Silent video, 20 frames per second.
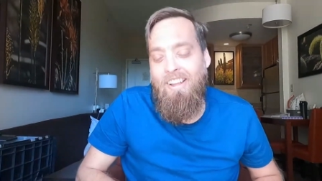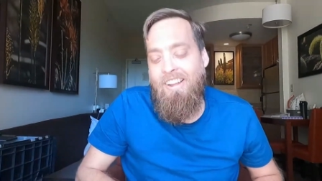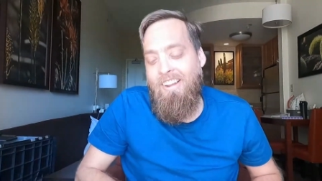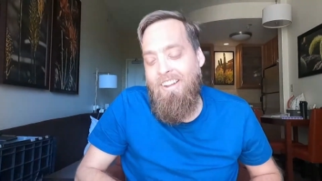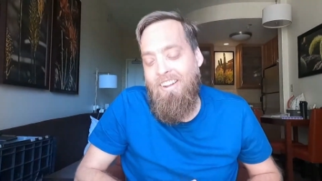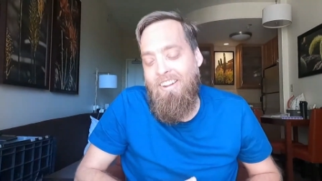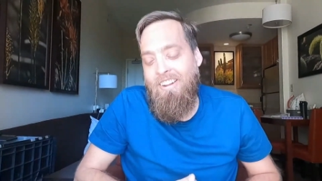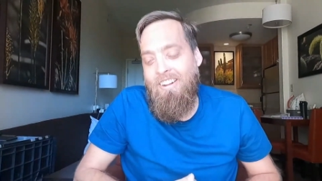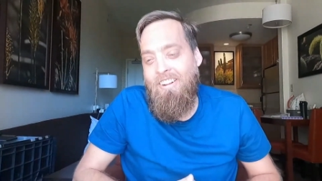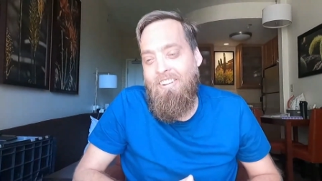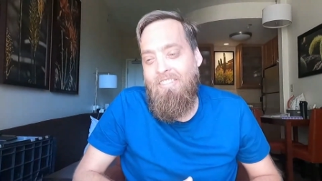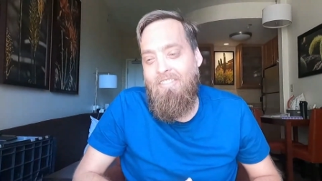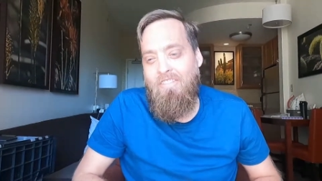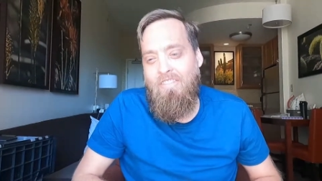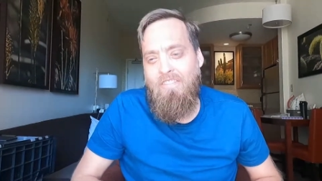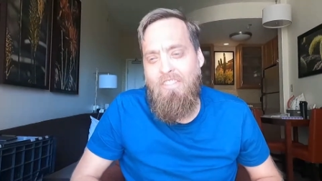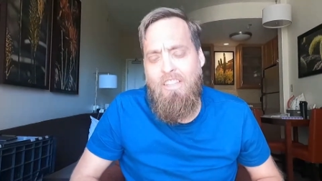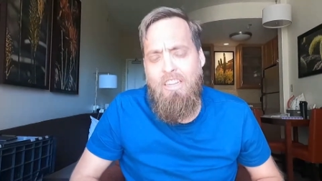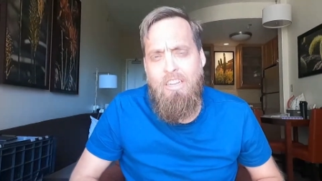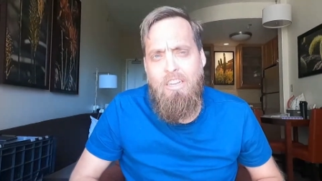
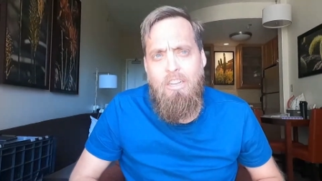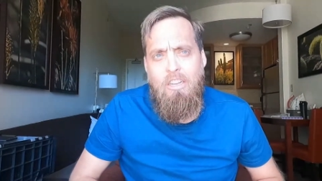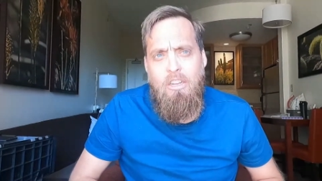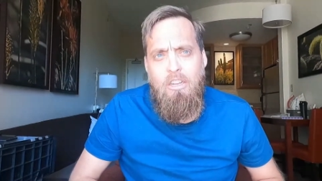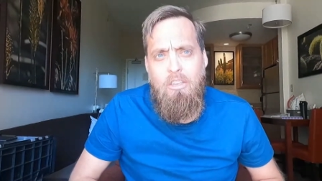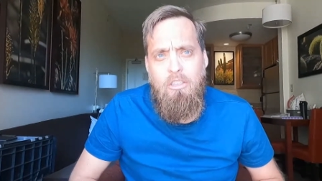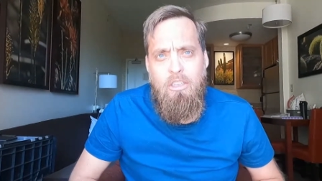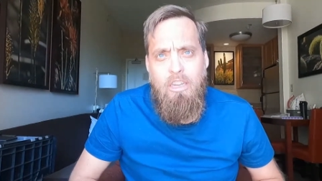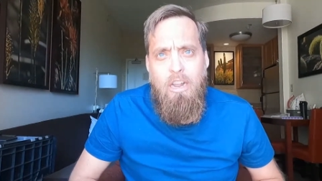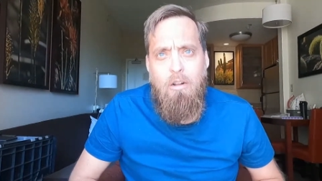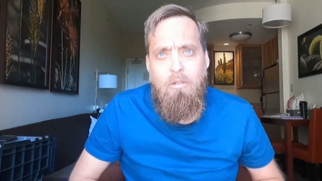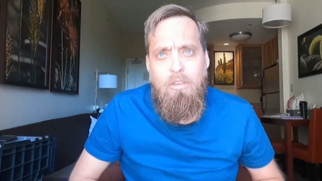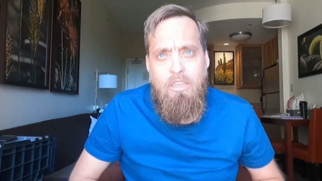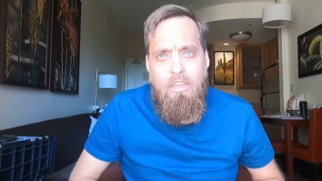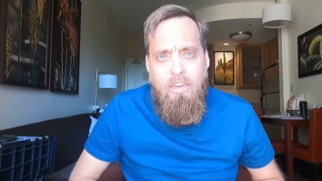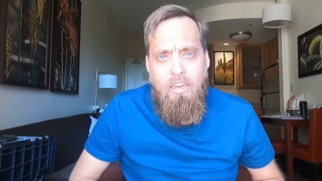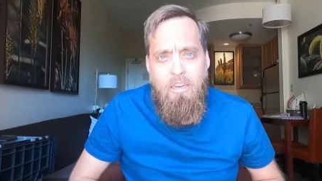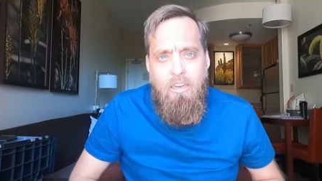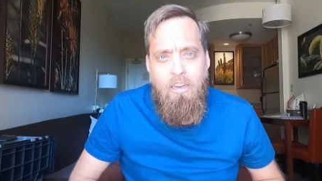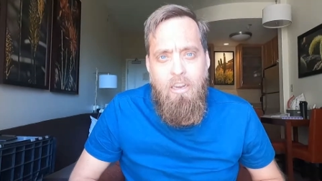Um, so that was
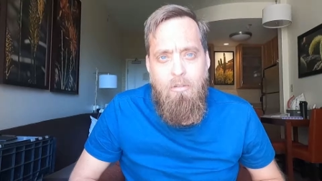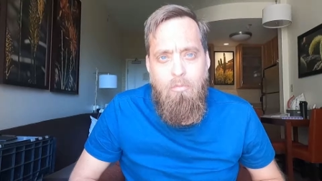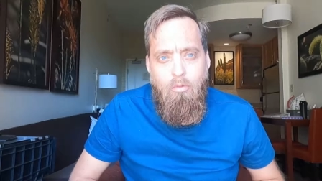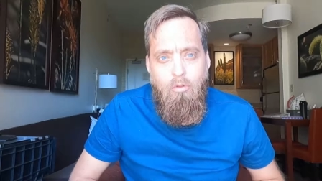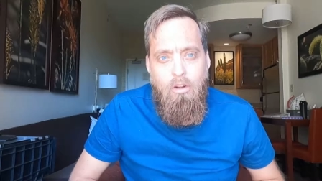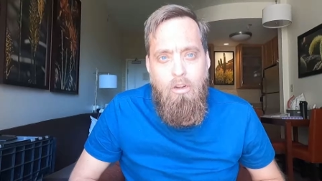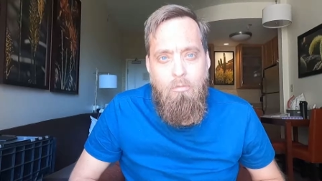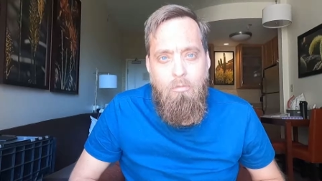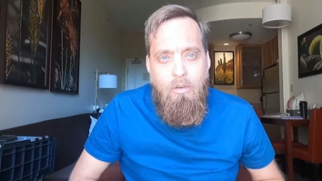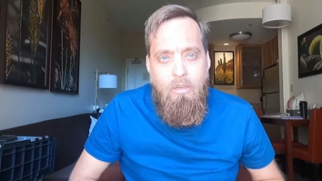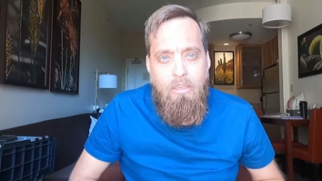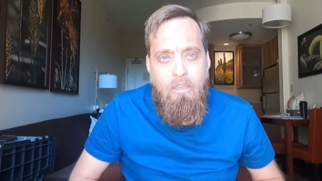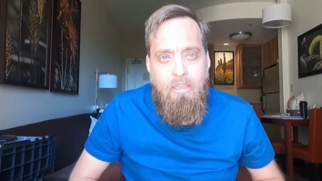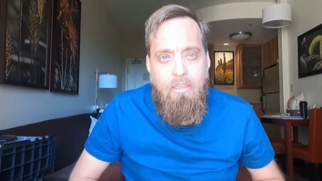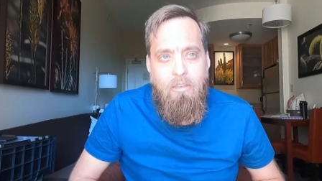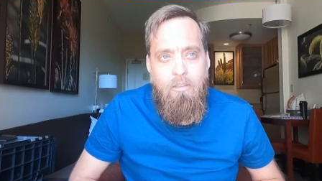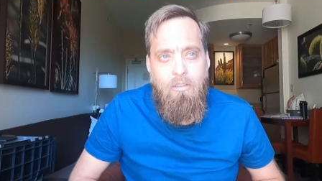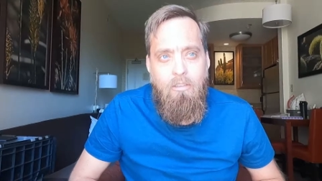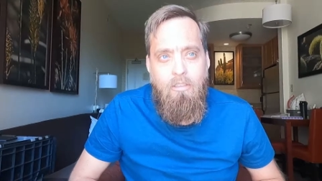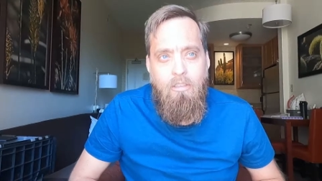a, a pretty big
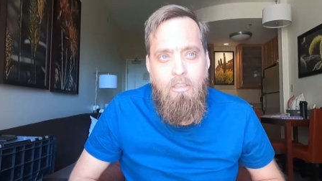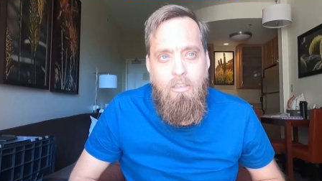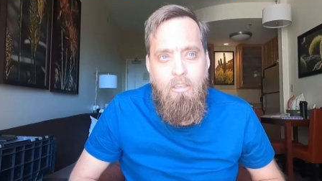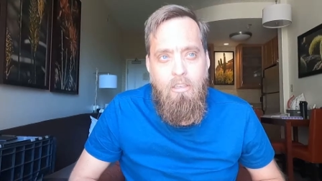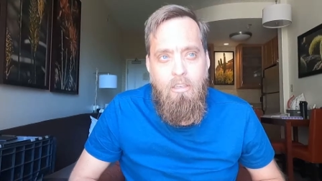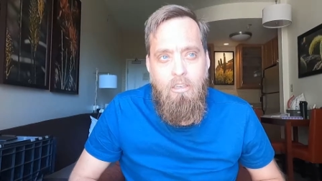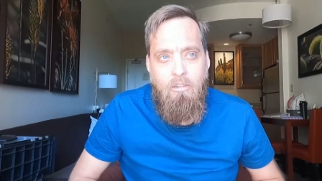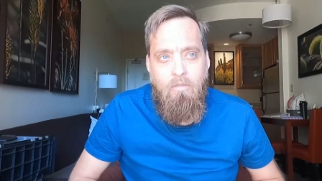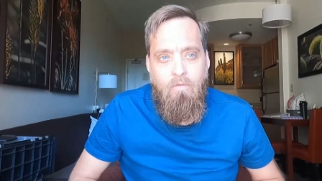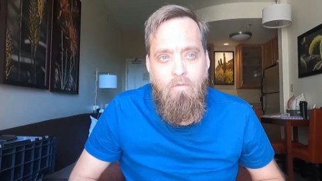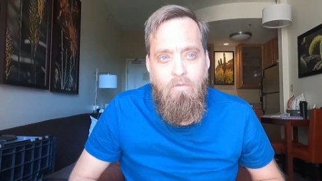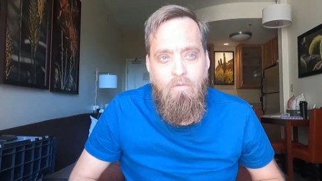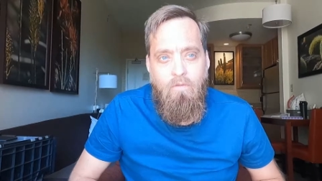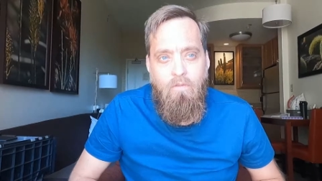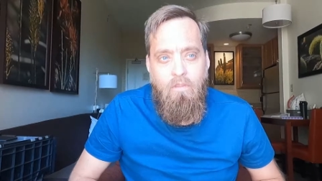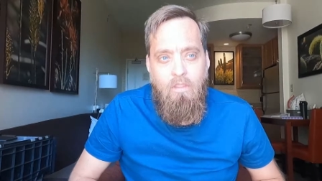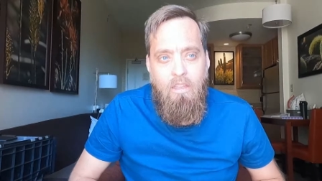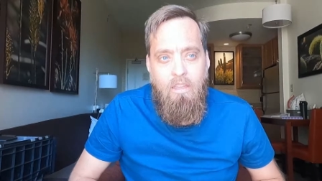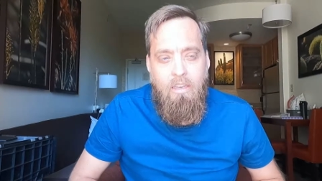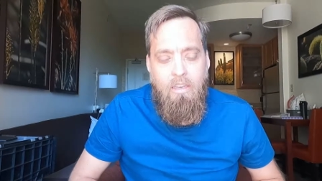deal. Um,
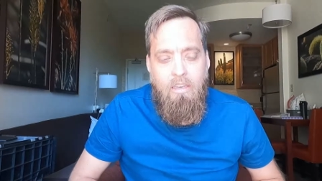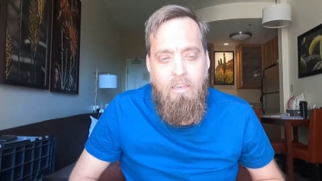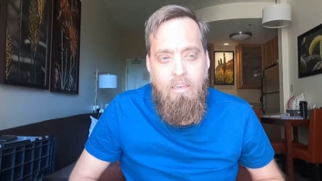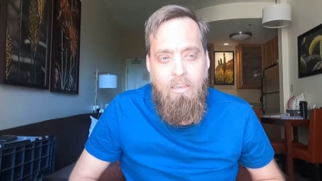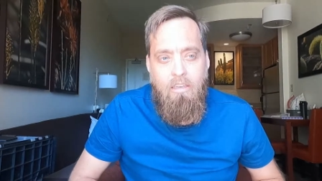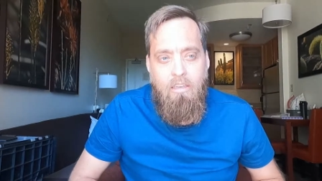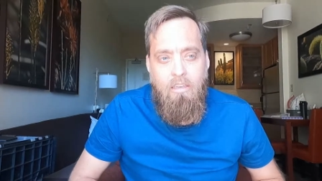they,